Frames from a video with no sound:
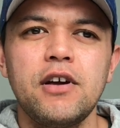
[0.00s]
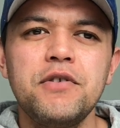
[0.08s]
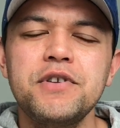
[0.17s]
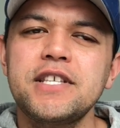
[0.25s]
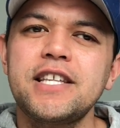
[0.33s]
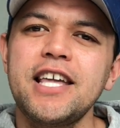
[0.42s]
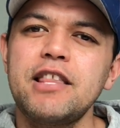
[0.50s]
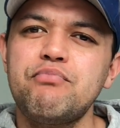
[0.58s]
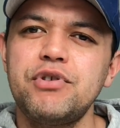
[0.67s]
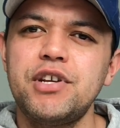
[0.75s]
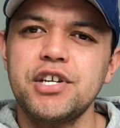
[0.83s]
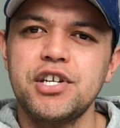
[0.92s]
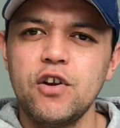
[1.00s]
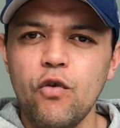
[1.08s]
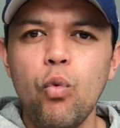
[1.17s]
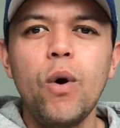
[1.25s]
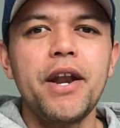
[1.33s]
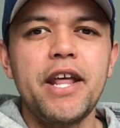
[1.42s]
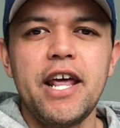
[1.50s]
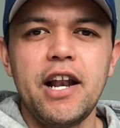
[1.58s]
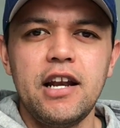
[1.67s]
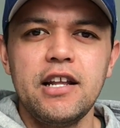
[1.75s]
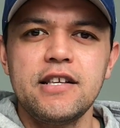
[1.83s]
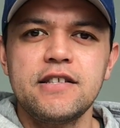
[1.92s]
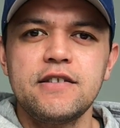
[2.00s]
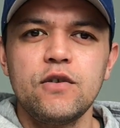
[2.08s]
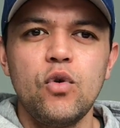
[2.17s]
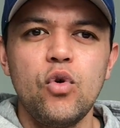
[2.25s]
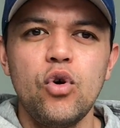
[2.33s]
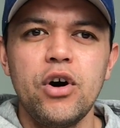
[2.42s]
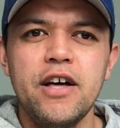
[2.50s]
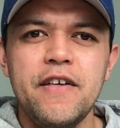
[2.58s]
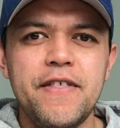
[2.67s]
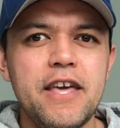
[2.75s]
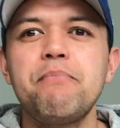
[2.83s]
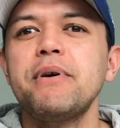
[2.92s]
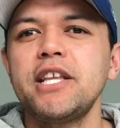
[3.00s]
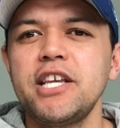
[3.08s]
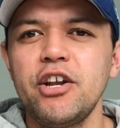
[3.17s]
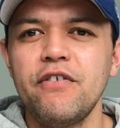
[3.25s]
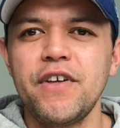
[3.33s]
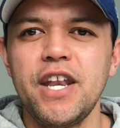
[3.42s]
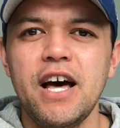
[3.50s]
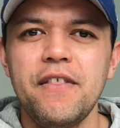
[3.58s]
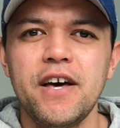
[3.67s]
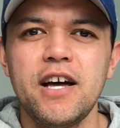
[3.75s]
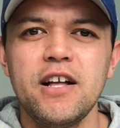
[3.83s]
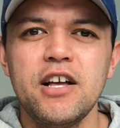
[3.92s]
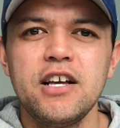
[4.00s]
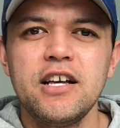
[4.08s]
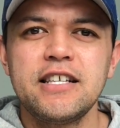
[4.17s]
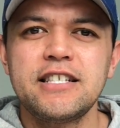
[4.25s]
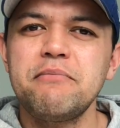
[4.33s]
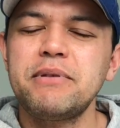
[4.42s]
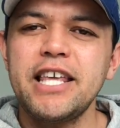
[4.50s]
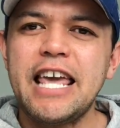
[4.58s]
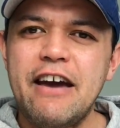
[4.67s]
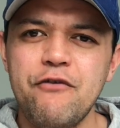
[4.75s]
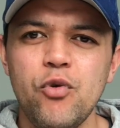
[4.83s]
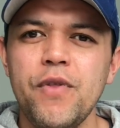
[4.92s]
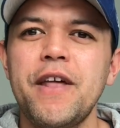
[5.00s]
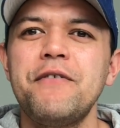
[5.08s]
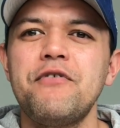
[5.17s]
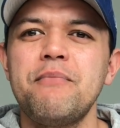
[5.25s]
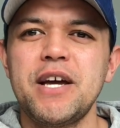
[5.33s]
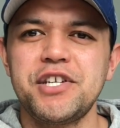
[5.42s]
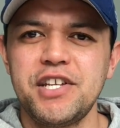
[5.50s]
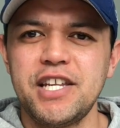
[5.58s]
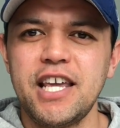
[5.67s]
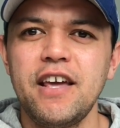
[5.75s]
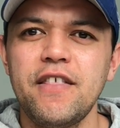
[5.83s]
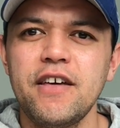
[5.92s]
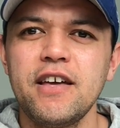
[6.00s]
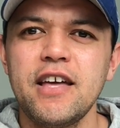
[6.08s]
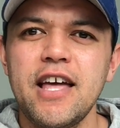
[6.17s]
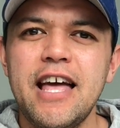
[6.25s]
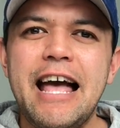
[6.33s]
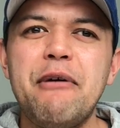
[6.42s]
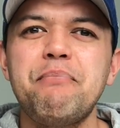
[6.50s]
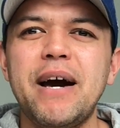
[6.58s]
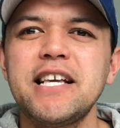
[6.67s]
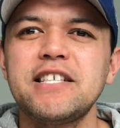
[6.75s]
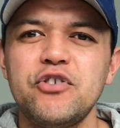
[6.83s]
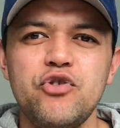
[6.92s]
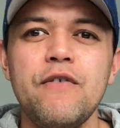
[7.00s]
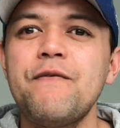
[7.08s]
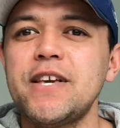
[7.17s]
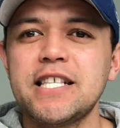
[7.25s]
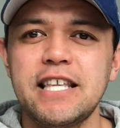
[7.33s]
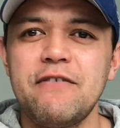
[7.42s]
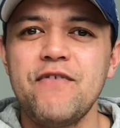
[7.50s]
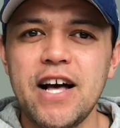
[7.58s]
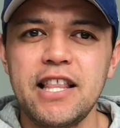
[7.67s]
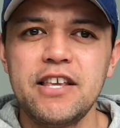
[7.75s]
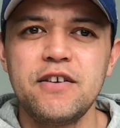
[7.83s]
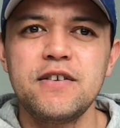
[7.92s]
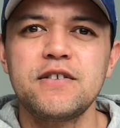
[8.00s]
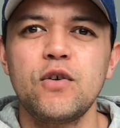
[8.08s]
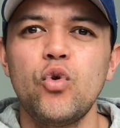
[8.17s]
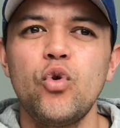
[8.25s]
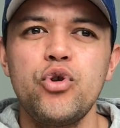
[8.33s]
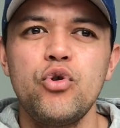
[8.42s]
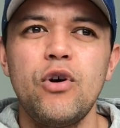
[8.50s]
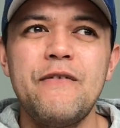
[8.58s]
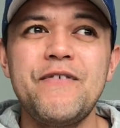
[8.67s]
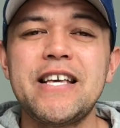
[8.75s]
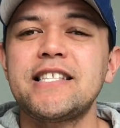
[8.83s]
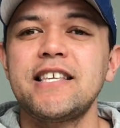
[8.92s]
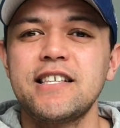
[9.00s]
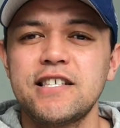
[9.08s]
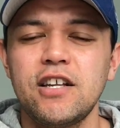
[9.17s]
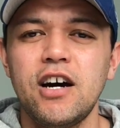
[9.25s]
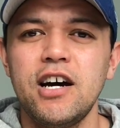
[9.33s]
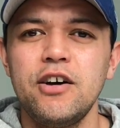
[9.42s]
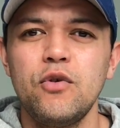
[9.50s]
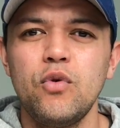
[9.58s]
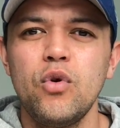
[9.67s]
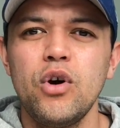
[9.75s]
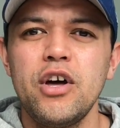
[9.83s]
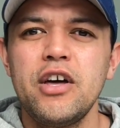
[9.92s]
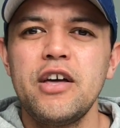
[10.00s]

don't just take the prediction of one analyst or the opinion of another. Simply gather all that information together and based on your investing values or your investing style,